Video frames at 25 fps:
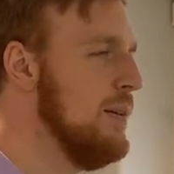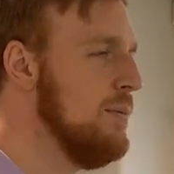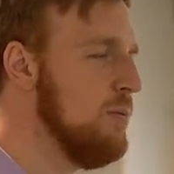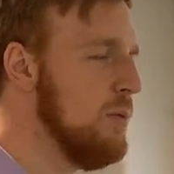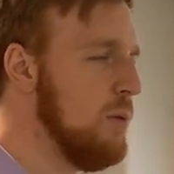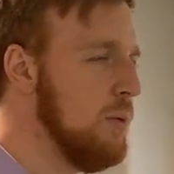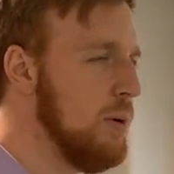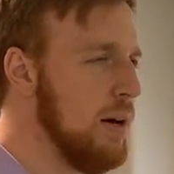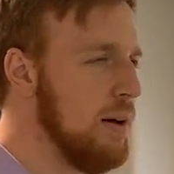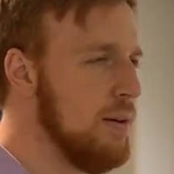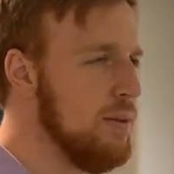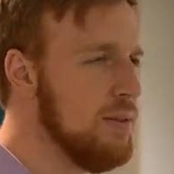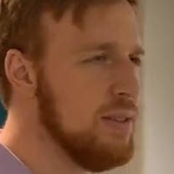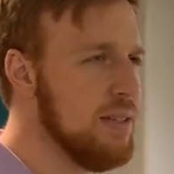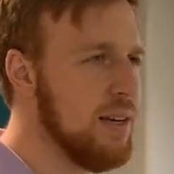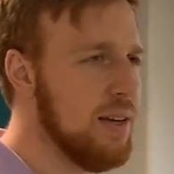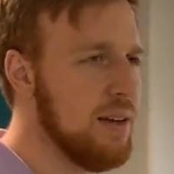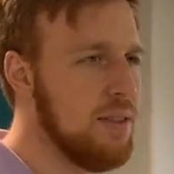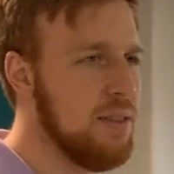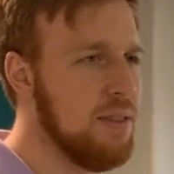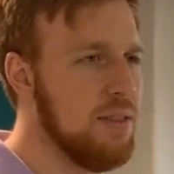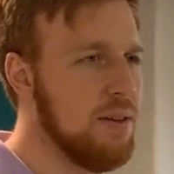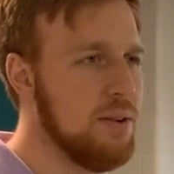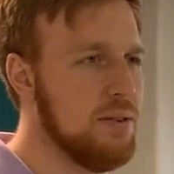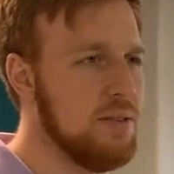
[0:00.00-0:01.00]
When I was
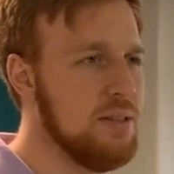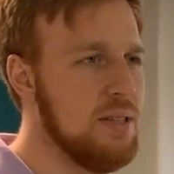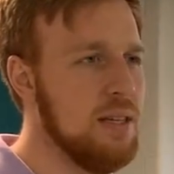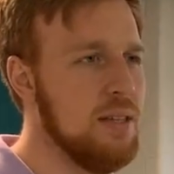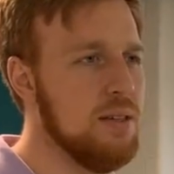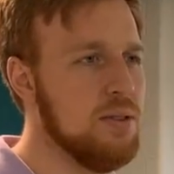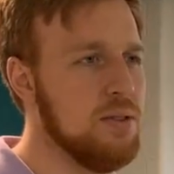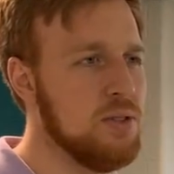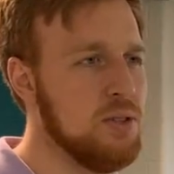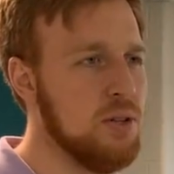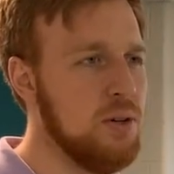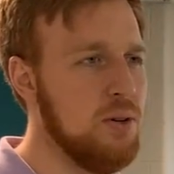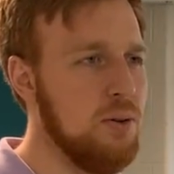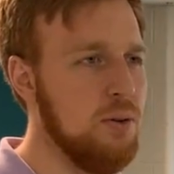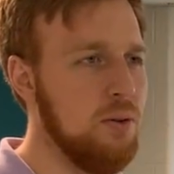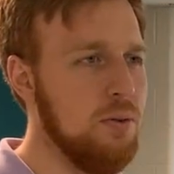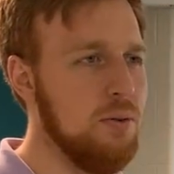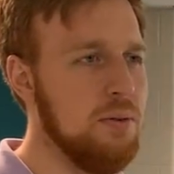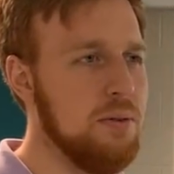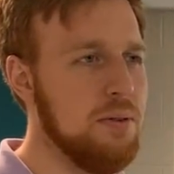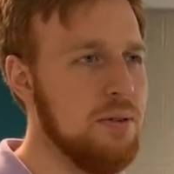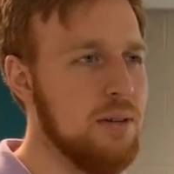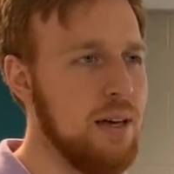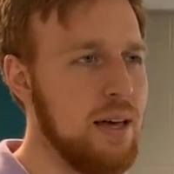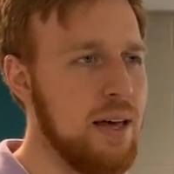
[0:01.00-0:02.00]
like 13 years old,